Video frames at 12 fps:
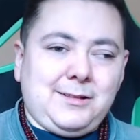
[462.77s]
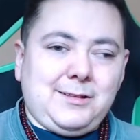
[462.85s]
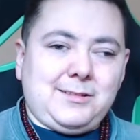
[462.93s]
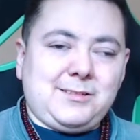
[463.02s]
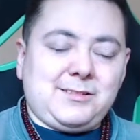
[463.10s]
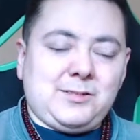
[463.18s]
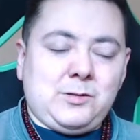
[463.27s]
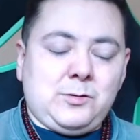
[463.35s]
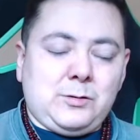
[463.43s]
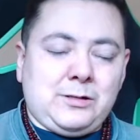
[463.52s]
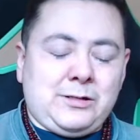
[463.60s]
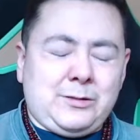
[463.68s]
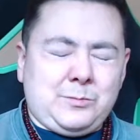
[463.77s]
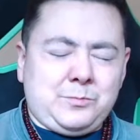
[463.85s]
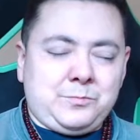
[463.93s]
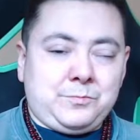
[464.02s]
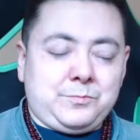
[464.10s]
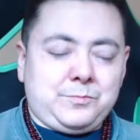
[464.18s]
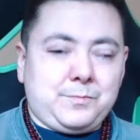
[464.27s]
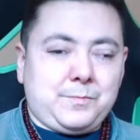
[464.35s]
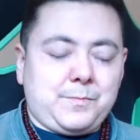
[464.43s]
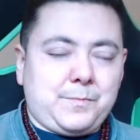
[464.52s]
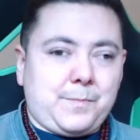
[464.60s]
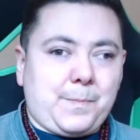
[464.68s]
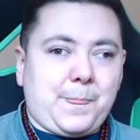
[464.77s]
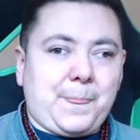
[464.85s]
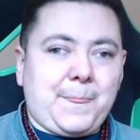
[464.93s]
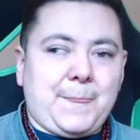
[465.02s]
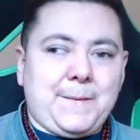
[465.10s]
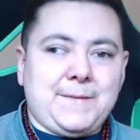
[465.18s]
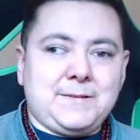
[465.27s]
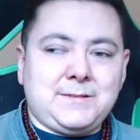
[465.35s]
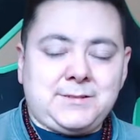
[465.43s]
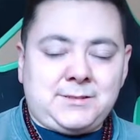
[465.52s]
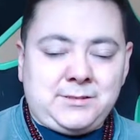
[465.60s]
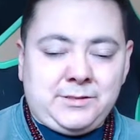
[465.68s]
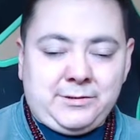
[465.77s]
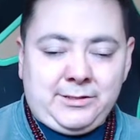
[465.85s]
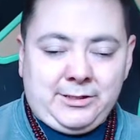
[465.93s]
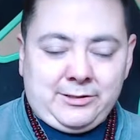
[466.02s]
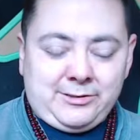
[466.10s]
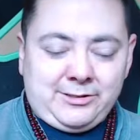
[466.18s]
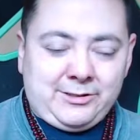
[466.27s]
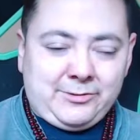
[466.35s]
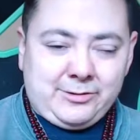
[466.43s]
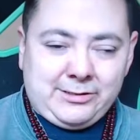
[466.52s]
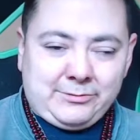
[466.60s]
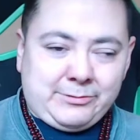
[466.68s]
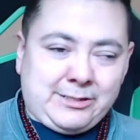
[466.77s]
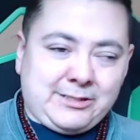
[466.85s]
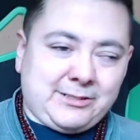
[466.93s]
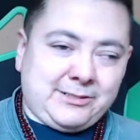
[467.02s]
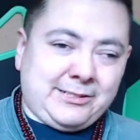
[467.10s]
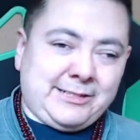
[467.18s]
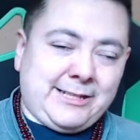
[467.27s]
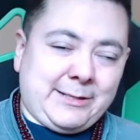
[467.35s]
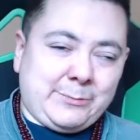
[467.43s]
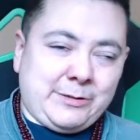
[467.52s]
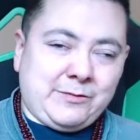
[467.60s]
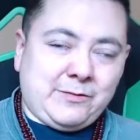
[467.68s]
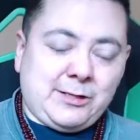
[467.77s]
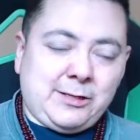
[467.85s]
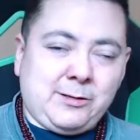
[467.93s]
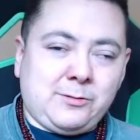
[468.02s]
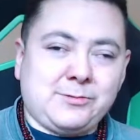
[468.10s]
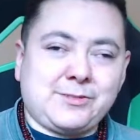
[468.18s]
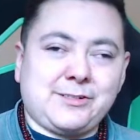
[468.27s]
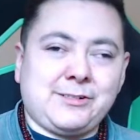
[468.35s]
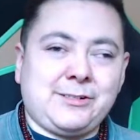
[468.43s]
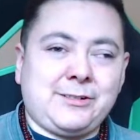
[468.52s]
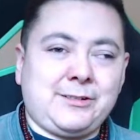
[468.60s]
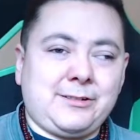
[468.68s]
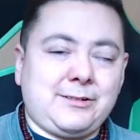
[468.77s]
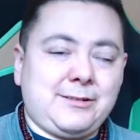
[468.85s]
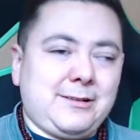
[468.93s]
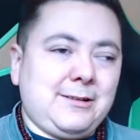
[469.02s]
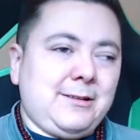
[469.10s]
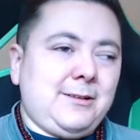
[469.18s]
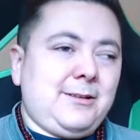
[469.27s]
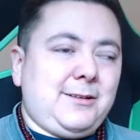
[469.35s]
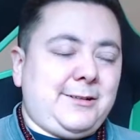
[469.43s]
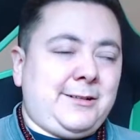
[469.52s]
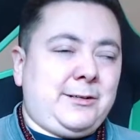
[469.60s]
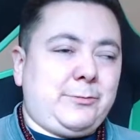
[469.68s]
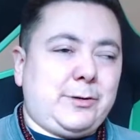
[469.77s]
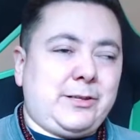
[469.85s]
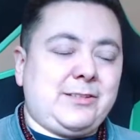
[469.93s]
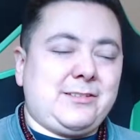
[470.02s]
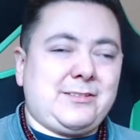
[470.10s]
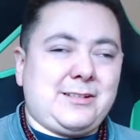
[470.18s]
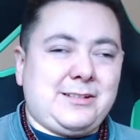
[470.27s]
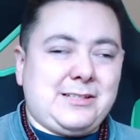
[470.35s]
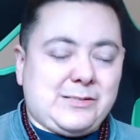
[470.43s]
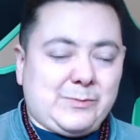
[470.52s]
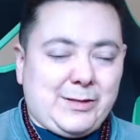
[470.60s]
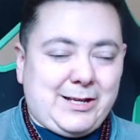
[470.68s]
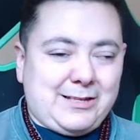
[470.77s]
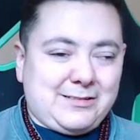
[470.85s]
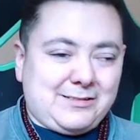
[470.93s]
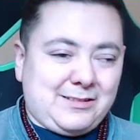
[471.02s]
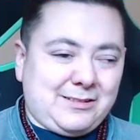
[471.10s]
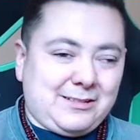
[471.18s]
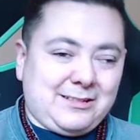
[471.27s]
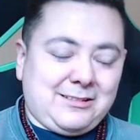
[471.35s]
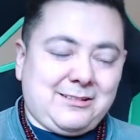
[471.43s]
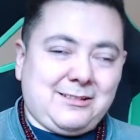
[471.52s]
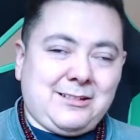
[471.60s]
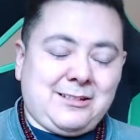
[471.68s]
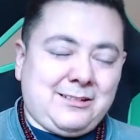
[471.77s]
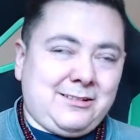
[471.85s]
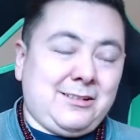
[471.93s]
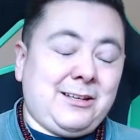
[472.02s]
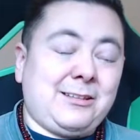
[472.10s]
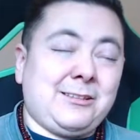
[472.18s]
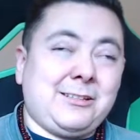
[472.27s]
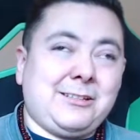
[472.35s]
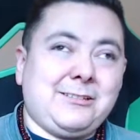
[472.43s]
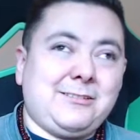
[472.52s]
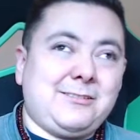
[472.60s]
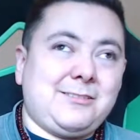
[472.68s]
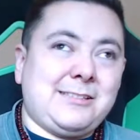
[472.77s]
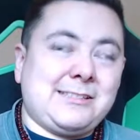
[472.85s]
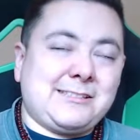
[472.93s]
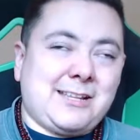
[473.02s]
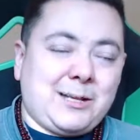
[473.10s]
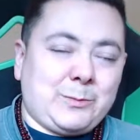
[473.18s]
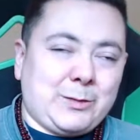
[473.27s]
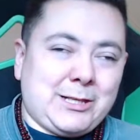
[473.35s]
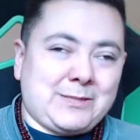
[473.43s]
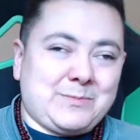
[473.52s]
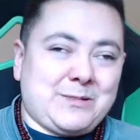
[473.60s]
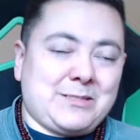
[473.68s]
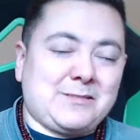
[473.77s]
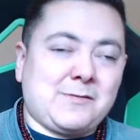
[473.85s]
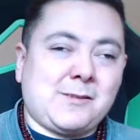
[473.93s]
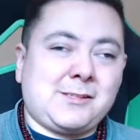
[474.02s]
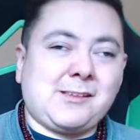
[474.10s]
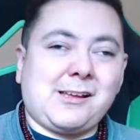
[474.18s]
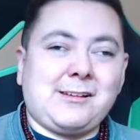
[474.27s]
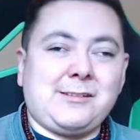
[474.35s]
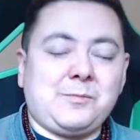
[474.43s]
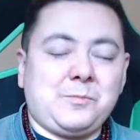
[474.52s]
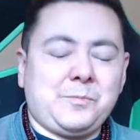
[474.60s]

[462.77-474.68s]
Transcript: So um, so you know you're going to want to look at my videos on uh, where the sun is placed and thing and and the the sign placements of the sun